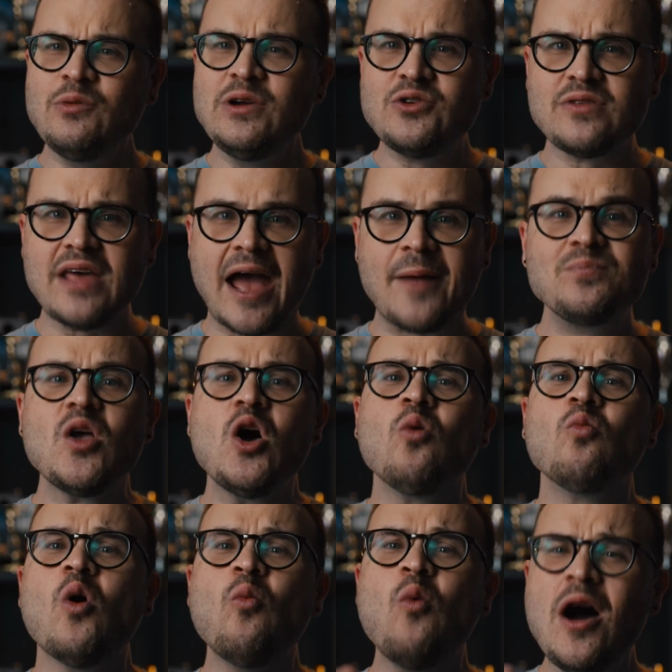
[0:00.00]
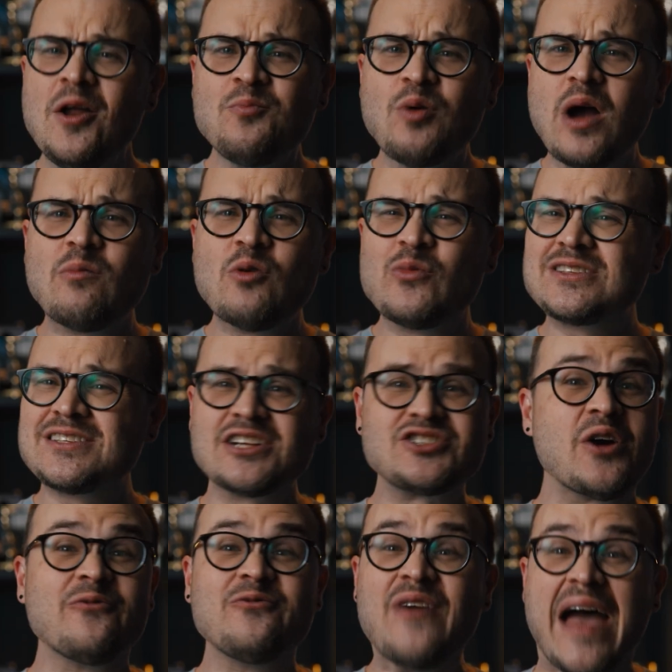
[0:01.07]
do we do that? Well, one problem with such
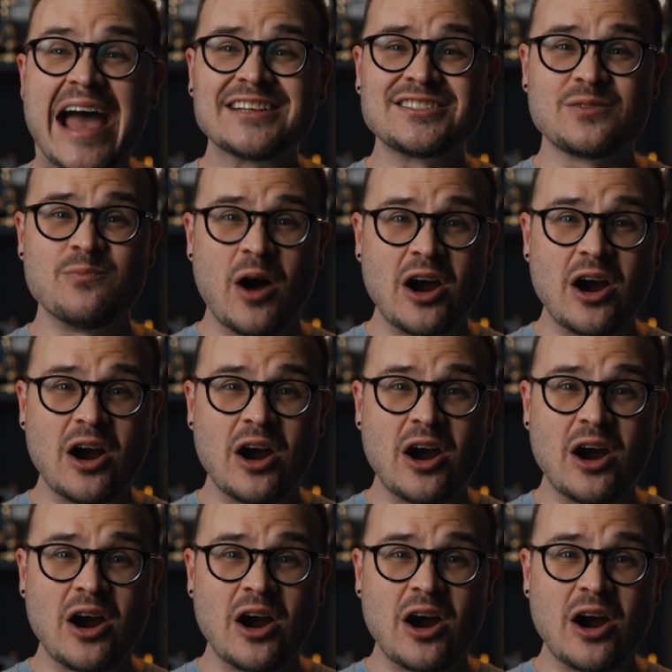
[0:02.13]
a vast